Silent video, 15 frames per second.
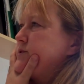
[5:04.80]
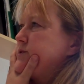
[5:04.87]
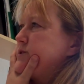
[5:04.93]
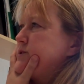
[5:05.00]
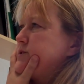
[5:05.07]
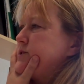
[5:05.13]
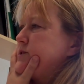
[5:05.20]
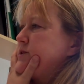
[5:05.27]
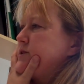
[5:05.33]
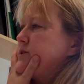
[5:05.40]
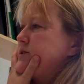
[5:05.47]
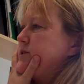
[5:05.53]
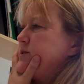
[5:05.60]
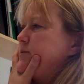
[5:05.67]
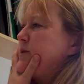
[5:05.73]
Is this the
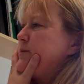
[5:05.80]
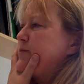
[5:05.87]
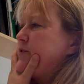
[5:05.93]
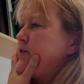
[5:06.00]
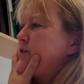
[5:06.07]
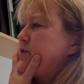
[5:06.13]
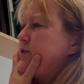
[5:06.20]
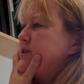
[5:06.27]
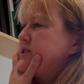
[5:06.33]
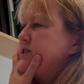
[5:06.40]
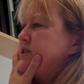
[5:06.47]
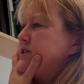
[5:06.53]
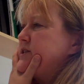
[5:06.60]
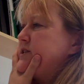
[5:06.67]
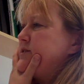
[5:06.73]
Lilydale? I might find
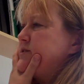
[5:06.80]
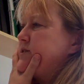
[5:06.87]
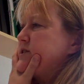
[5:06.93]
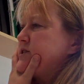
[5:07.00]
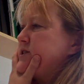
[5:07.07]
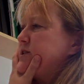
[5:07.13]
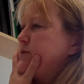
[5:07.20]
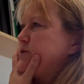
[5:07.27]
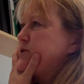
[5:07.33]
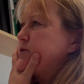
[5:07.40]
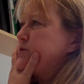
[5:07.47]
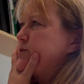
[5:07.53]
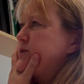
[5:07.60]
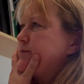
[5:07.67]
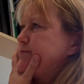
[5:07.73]
ITE. ITE was a
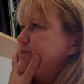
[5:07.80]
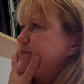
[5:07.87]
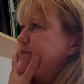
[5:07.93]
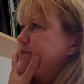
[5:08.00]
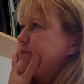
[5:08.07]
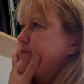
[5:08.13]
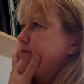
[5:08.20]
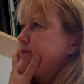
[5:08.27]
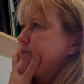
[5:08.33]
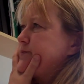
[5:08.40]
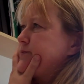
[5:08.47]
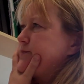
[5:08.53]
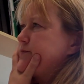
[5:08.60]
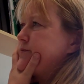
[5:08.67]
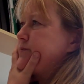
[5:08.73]
good one.
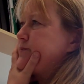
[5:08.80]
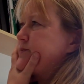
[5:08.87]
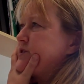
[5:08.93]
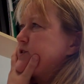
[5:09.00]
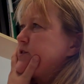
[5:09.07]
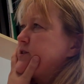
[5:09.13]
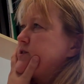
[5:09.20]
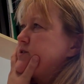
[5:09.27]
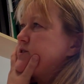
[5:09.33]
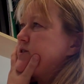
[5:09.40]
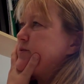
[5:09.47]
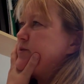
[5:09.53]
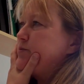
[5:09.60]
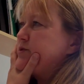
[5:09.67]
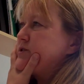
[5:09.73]
Sorry, I do so
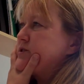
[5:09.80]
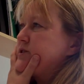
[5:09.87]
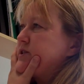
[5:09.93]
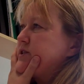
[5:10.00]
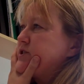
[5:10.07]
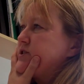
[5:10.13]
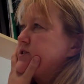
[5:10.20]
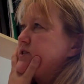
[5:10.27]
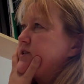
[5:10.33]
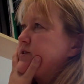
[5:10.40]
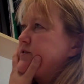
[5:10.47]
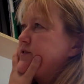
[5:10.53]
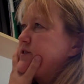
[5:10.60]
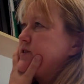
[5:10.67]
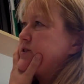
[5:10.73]
many presentations now. I
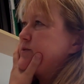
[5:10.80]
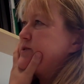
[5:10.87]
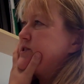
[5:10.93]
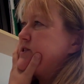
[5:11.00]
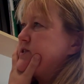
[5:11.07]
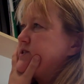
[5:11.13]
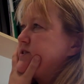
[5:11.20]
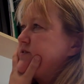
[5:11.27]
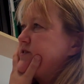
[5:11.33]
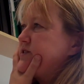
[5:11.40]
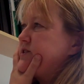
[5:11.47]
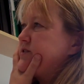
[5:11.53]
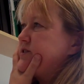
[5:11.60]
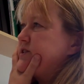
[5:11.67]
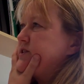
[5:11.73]
feel like I'm a dancing
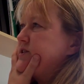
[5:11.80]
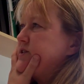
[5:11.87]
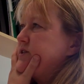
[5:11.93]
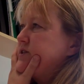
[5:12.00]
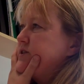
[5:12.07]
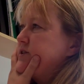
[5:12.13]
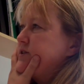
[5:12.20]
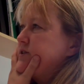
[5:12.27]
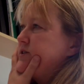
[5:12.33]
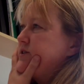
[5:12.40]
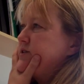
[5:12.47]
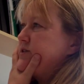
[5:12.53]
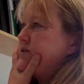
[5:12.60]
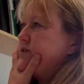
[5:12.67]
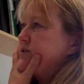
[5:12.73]
fairy.
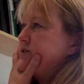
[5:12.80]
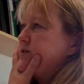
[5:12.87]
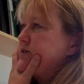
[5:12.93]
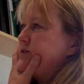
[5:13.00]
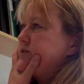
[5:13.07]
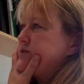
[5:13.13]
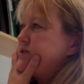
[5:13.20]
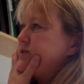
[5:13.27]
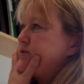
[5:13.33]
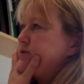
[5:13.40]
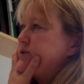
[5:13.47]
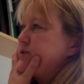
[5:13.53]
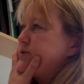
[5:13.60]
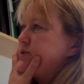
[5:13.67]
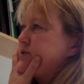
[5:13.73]
You know,
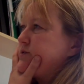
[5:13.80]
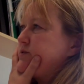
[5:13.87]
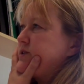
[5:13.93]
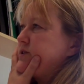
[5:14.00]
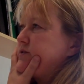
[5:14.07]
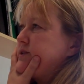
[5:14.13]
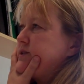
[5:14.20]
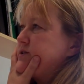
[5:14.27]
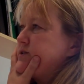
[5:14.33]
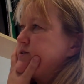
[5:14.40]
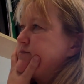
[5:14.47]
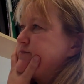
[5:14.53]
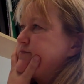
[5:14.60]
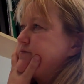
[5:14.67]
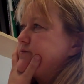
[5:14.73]
what I do is I run around
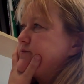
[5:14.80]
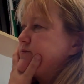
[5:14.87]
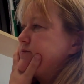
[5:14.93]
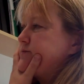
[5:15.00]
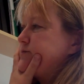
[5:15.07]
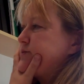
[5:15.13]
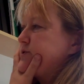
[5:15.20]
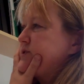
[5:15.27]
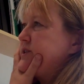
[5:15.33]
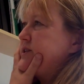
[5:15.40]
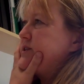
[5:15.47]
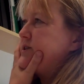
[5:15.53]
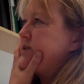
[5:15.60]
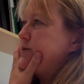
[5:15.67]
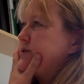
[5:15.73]
and
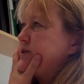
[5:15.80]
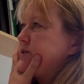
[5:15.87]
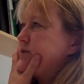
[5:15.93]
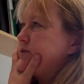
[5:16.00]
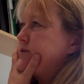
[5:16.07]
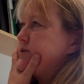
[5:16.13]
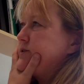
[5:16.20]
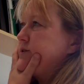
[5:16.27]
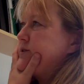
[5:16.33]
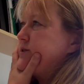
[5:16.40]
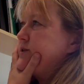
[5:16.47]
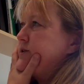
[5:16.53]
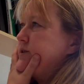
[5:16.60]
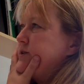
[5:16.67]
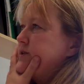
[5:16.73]
present. Here we go.
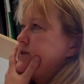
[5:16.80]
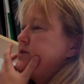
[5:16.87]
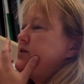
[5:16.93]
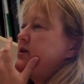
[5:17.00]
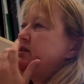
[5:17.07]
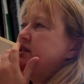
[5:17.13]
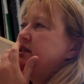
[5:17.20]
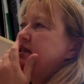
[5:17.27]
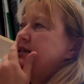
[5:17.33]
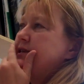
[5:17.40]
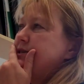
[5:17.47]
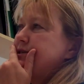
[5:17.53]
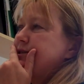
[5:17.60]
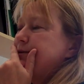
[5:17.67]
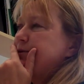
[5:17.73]
ITE
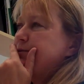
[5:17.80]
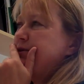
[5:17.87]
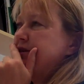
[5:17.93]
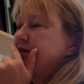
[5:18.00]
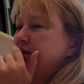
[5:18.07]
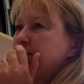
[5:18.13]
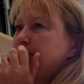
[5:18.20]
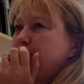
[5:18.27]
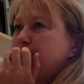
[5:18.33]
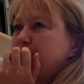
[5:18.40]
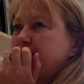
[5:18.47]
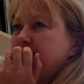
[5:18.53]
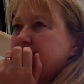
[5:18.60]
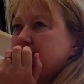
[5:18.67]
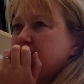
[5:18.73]
is the big
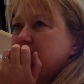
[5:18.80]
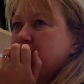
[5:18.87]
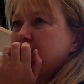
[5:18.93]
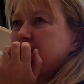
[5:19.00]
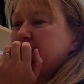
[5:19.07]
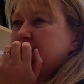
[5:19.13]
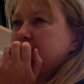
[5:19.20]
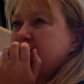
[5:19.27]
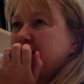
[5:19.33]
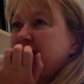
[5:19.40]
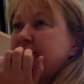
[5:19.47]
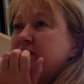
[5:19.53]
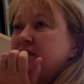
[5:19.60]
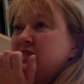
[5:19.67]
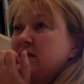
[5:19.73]
Singaporean
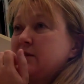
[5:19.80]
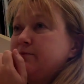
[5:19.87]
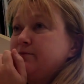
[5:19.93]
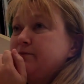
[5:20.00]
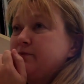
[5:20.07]
TAFE system.